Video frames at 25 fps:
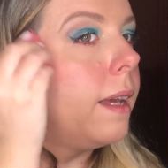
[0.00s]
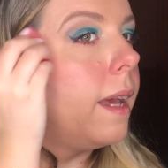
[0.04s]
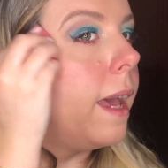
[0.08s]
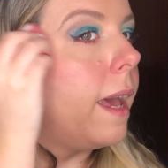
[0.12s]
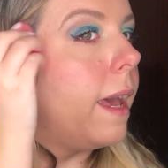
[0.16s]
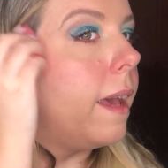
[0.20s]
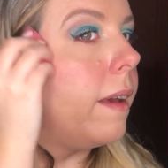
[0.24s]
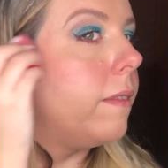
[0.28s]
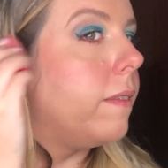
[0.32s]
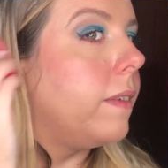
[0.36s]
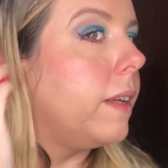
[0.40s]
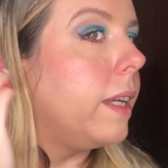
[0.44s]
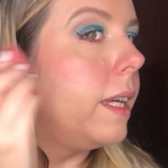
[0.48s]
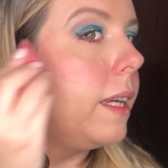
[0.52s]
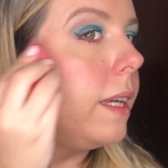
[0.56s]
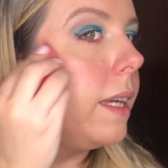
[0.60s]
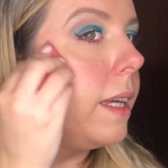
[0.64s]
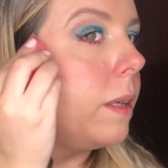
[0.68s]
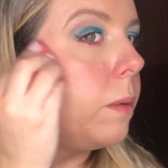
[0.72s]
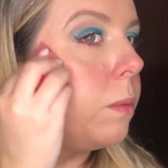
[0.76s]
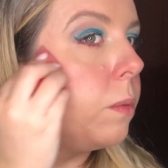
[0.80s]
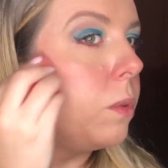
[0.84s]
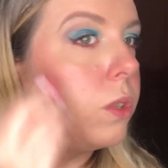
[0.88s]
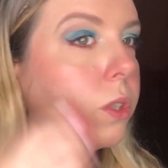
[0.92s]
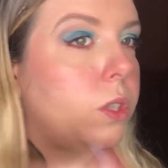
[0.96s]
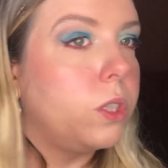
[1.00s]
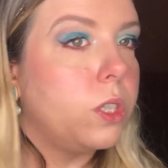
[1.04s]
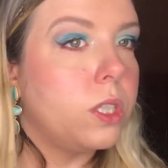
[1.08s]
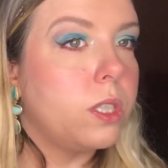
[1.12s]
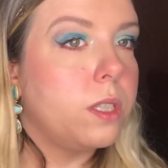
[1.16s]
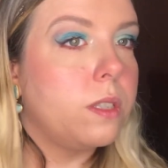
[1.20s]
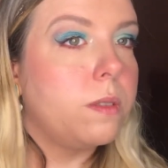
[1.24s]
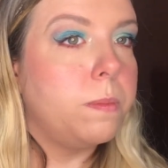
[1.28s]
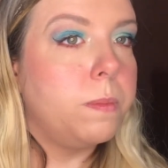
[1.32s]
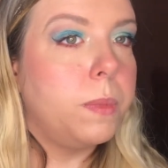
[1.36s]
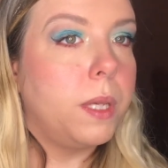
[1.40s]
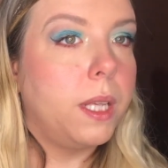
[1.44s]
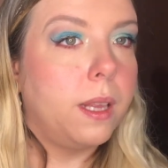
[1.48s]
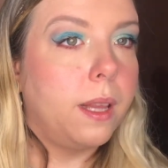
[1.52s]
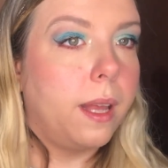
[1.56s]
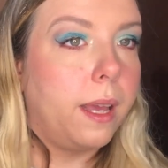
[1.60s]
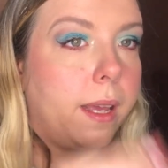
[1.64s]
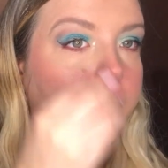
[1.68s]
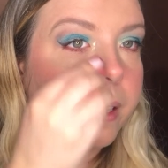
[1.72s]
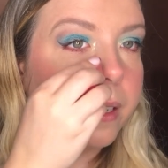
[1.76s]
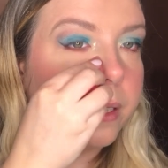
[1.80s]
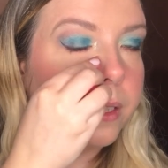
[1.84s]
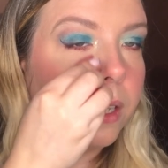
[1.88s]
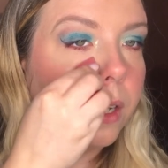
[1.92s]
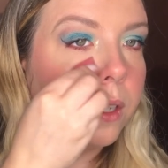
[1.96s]
heavy, it will just be
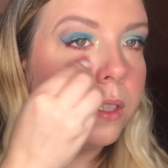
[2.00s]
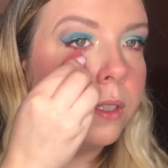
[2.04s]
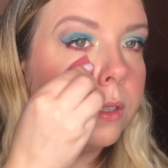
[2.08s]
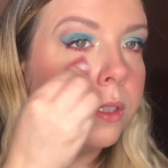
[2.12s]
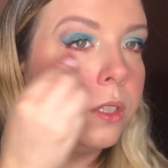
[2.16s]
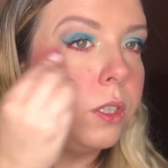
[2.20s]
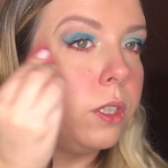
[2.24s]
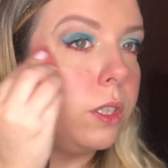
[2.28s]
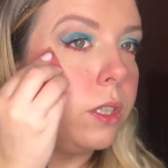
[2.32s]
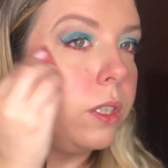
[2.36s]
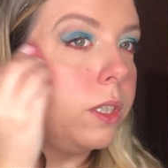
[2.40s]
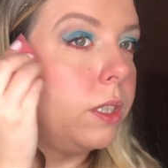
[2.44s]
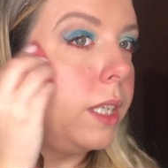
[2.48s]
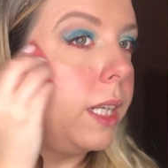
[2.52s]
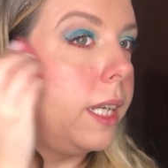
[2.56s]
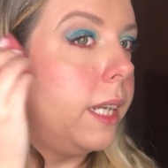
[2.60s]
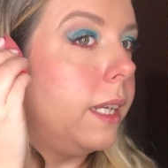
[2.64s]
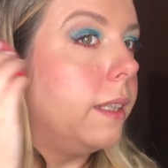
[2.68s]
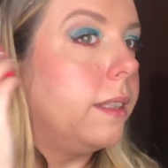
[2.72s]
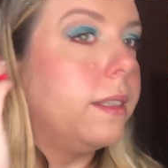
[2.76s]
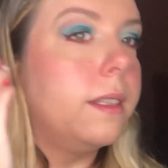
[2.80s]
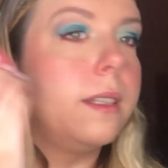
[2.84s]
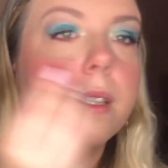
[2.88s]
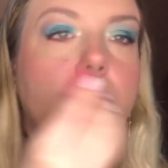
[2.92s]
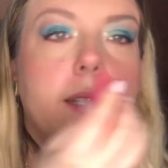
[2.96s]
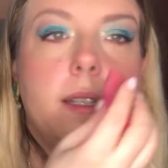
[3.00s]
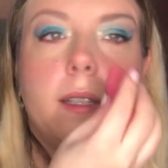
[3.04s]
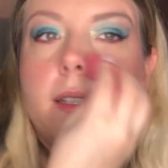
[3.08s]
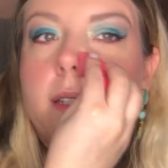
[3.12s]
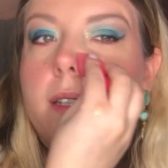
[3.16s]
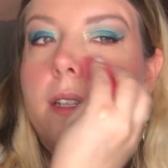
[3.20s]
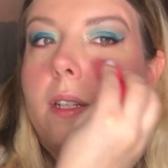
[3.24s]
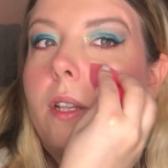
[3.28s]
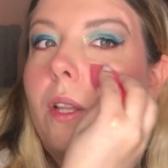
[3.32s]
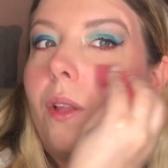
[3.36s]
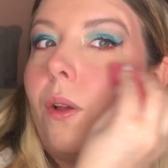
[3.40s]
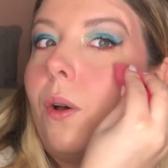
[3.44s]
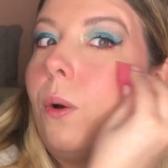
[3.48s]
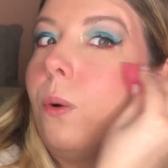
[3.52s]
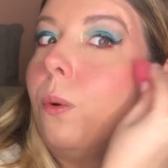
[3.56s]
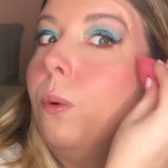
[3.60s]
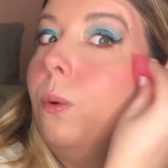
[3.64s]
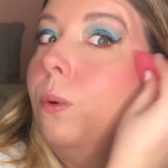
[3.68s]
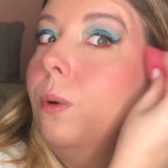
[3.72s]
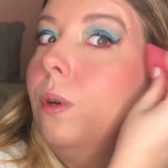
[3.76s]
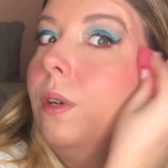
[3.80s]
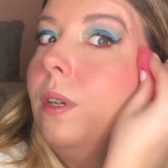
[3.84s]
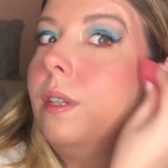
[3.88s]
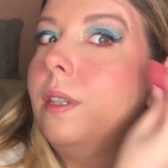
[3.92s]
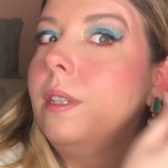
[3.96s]
like an underneath
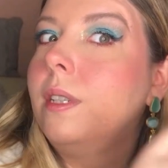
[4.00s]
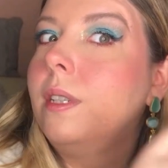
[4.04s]
glow,